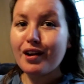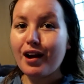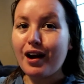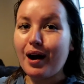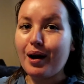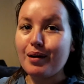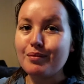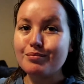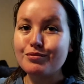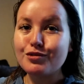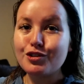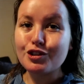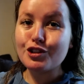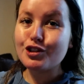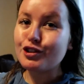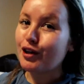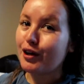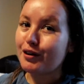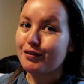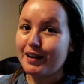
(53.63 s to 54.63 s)
I'm just
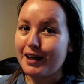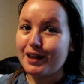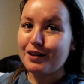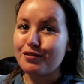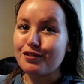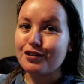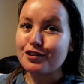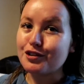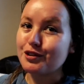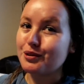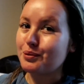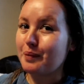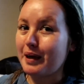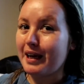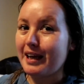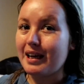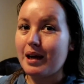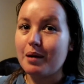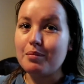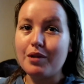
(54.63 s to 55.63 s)
so ready for a good
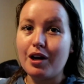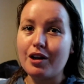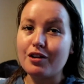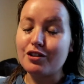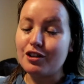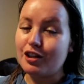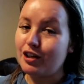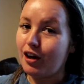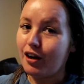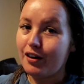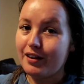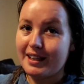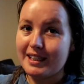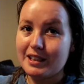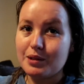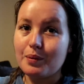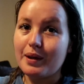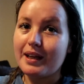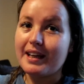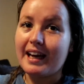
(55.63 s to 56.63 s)
week. I'm not gonna lie, this
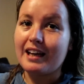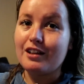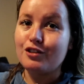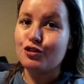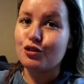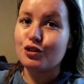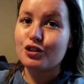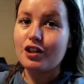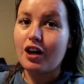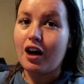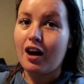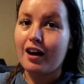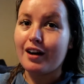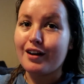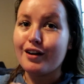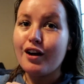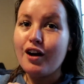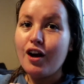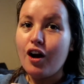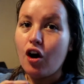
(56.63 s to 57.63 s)
weekend just
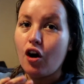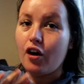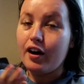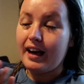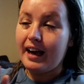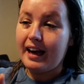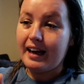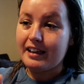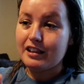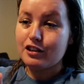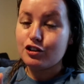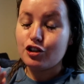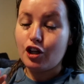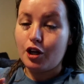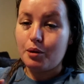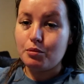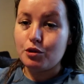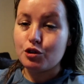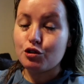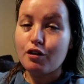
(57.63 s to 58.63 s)
gone, I ate so
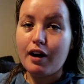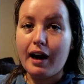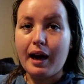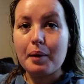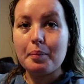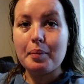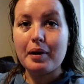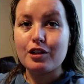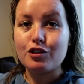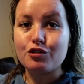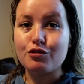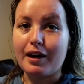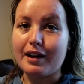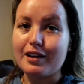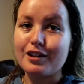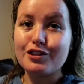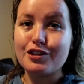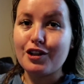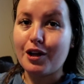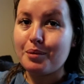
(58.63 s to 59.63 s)
much crap and
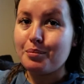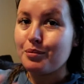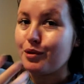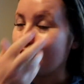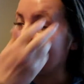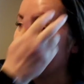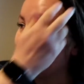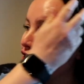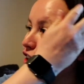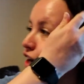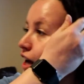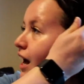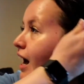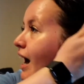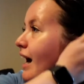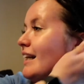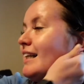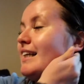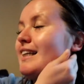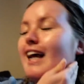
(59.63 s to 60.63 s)
drank so much.
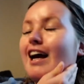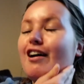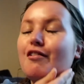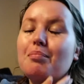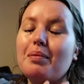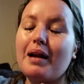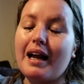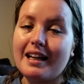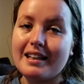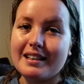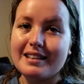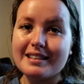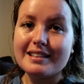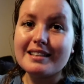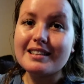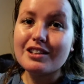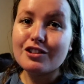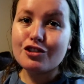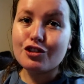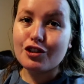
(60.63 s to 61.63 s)
I did have
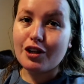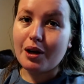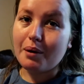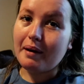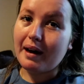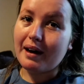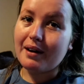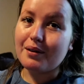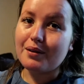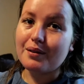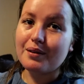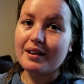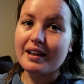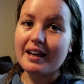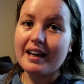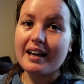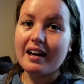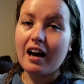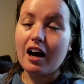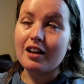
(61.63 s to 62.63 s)
plans to go out
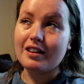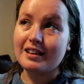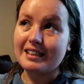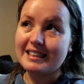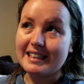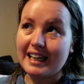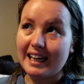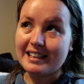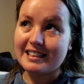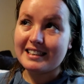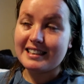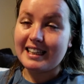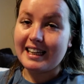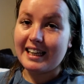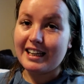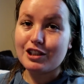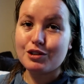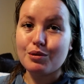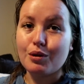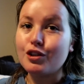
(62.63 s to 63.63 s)
on the Saturday, so I